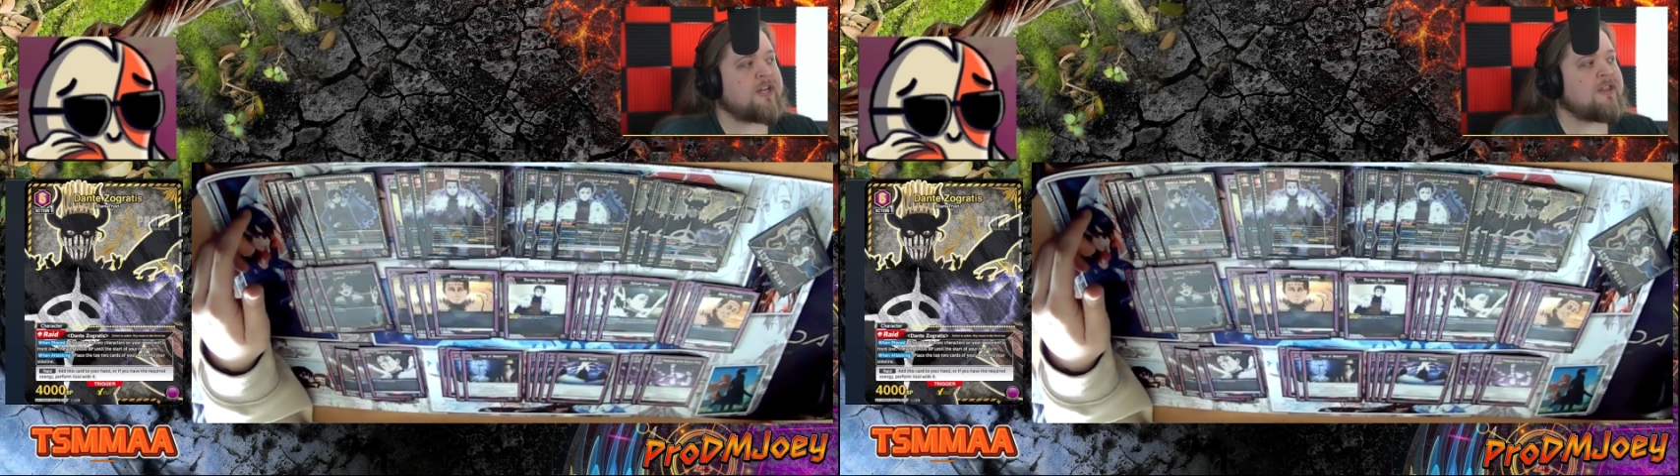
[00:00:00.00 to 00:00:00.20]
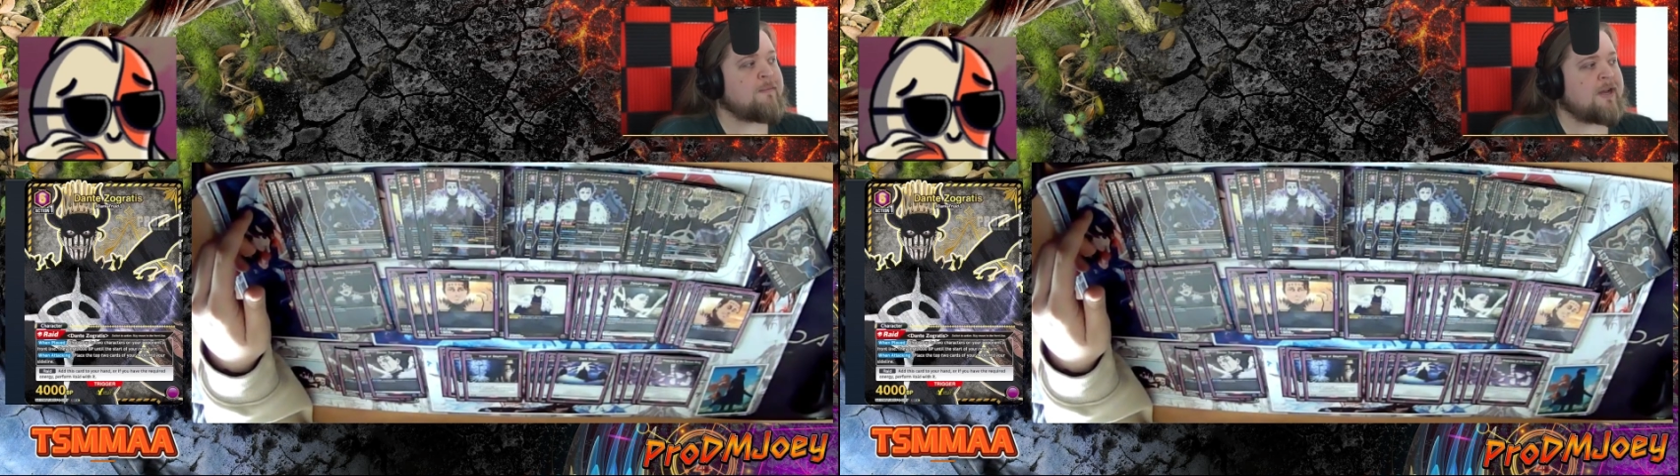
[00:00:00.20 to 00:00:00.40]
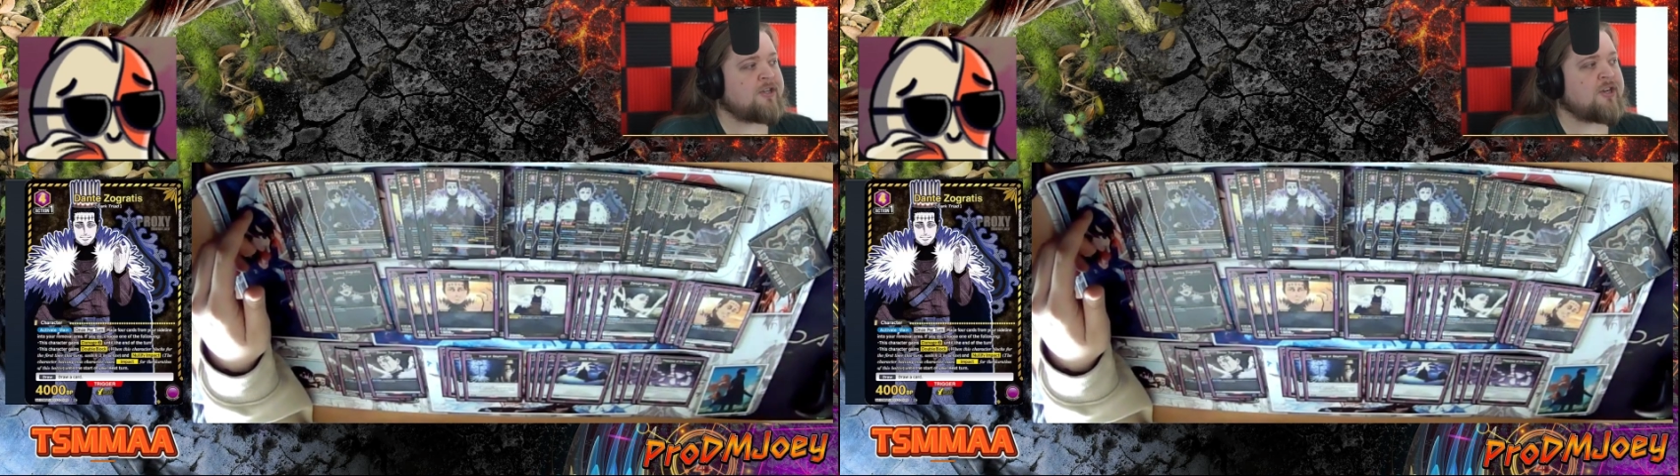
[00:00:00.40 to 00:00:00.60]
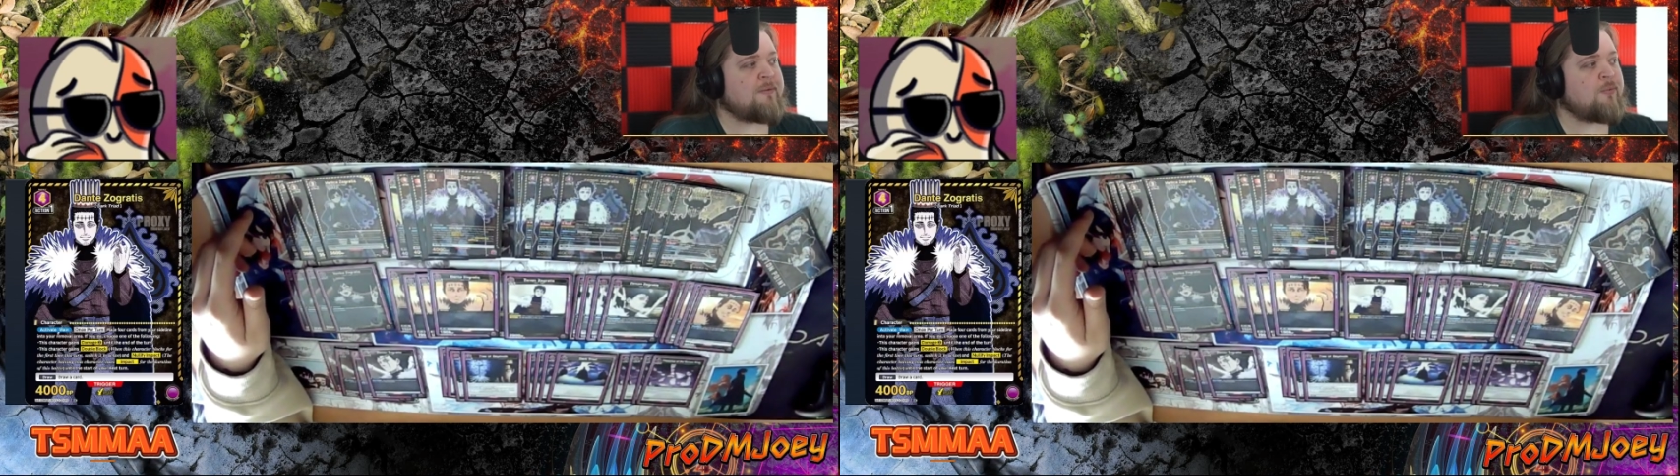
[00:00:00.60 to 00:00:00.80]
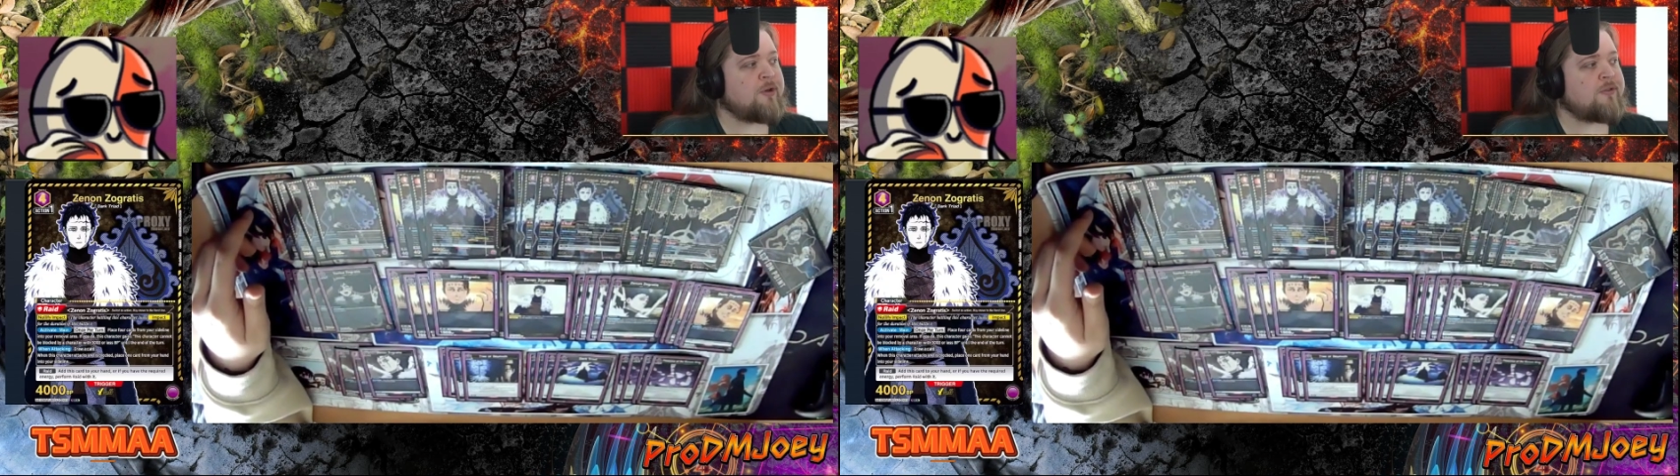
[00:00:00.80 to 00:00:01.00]
in the
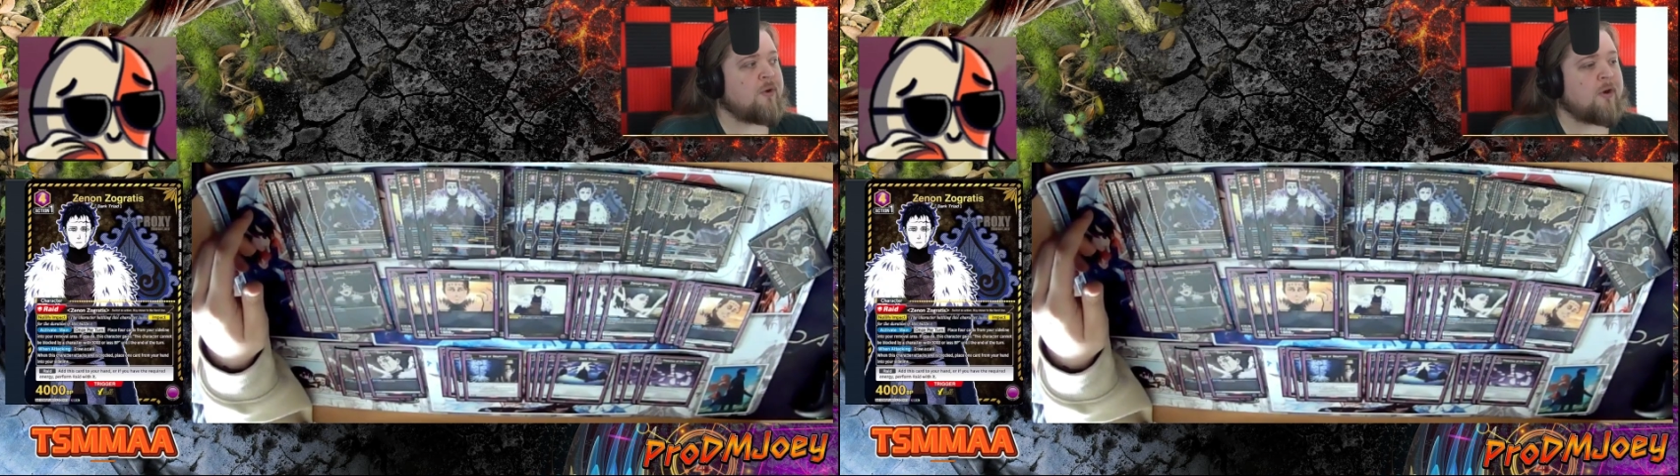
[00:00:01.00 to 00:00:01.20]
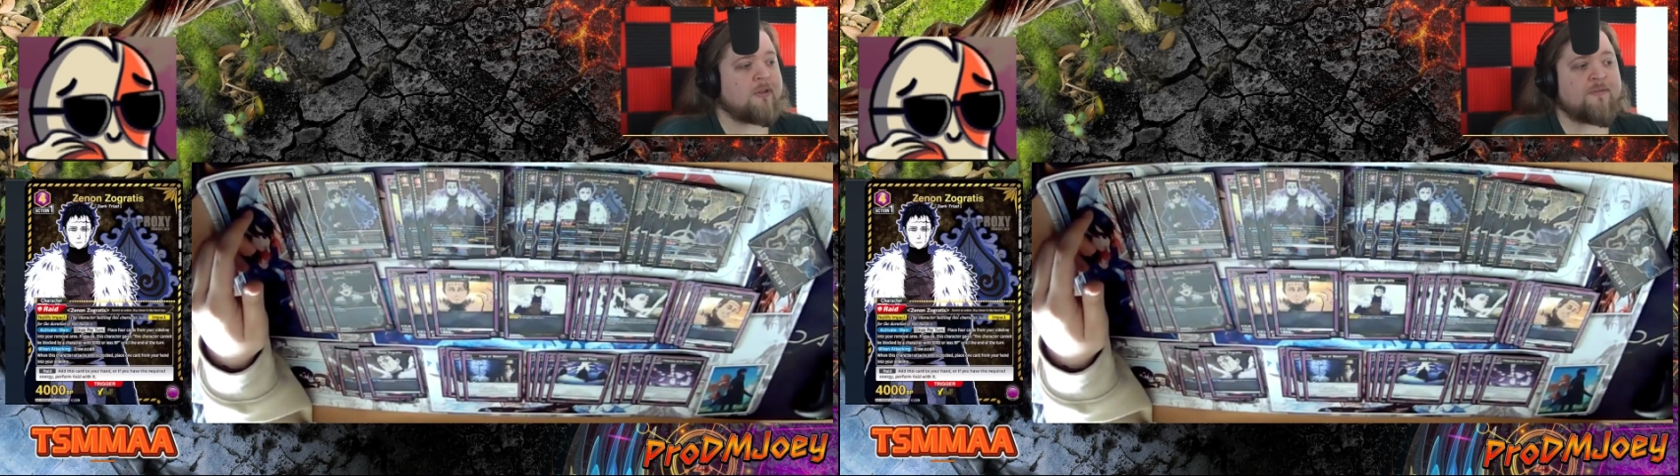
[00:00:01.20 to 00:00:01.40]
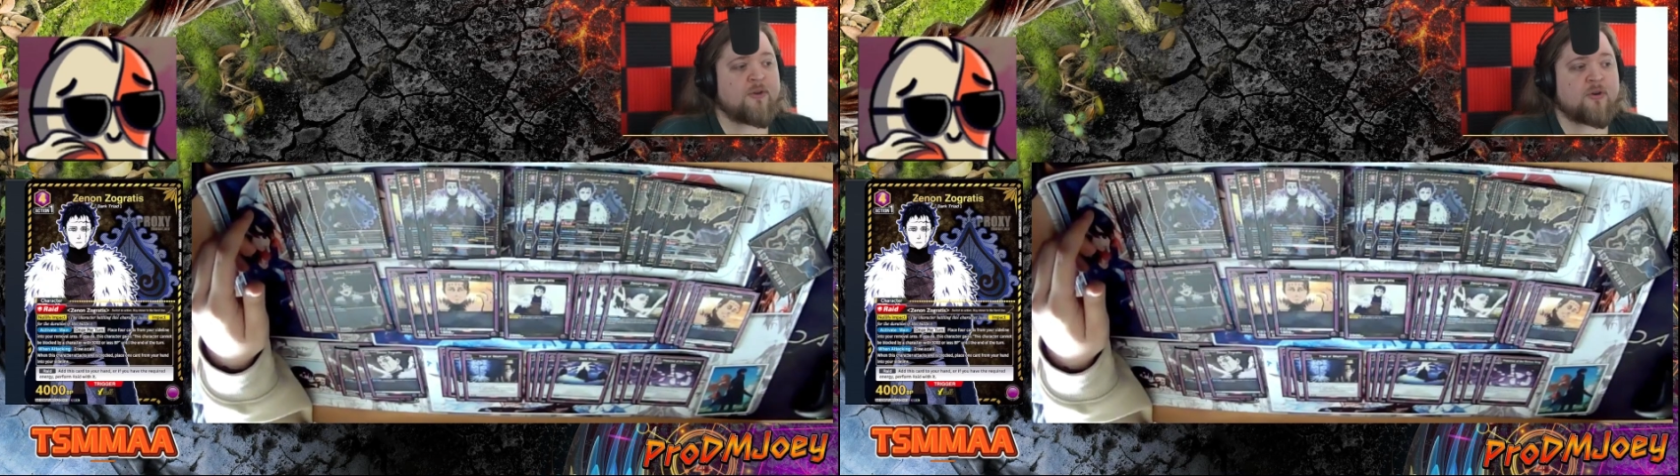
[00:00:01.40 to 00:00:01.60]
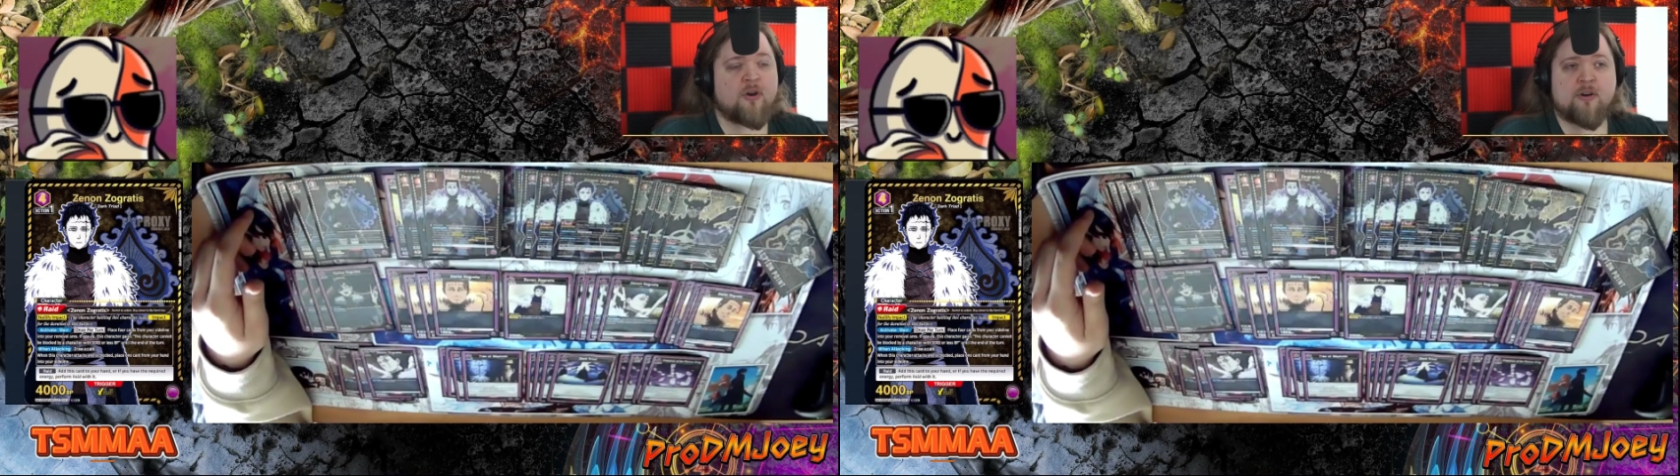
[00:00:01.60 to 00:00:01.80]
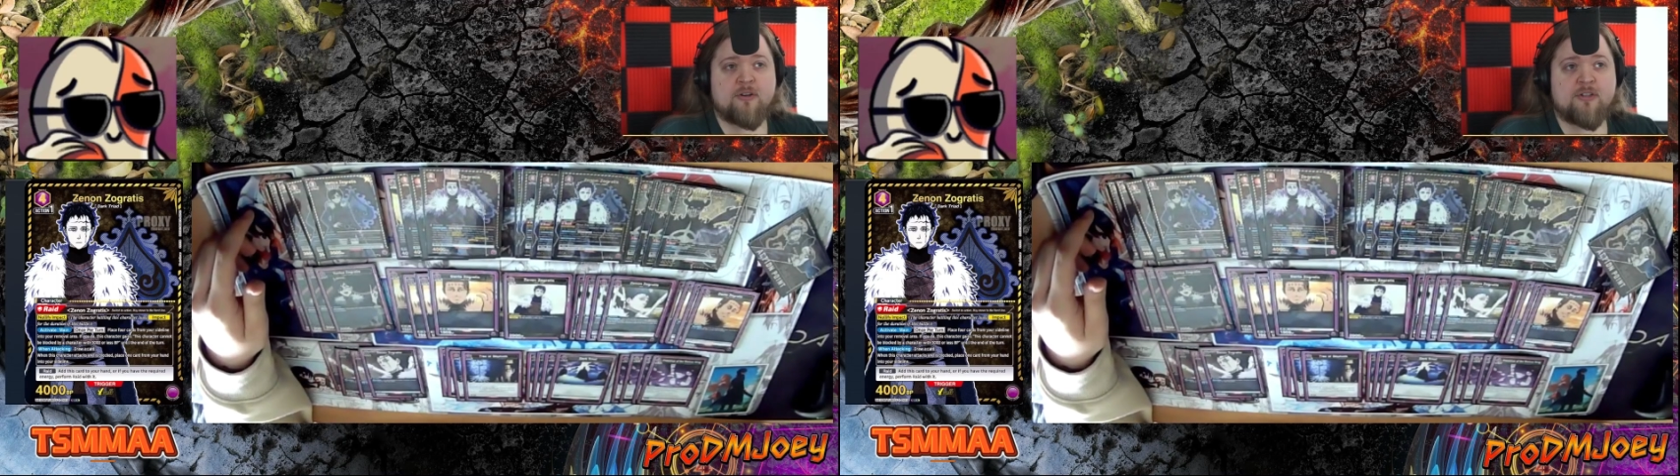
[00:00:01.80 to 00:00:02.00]
matchup with all of your
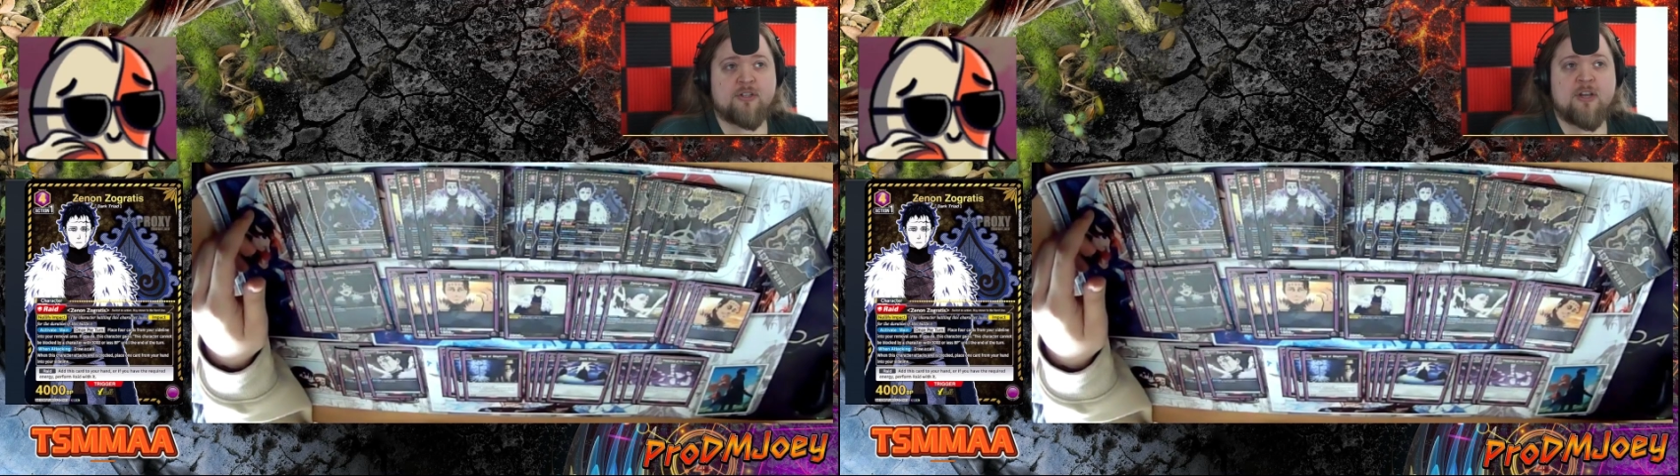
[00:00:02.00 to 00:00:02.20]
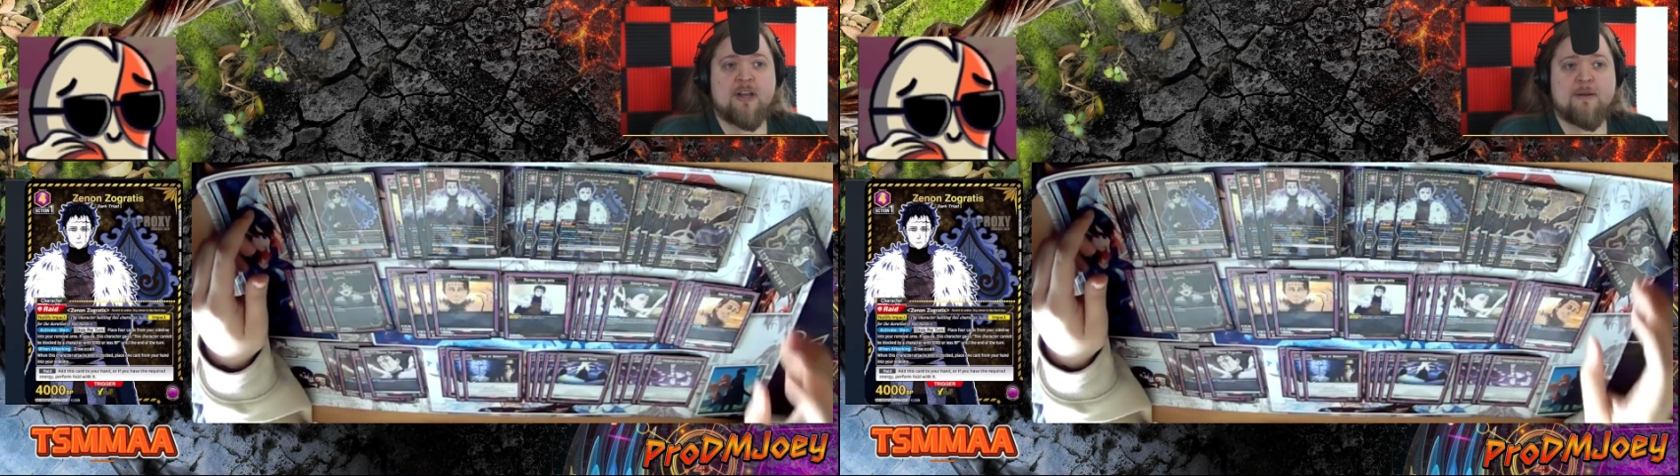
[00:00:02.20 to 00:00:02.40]
cards,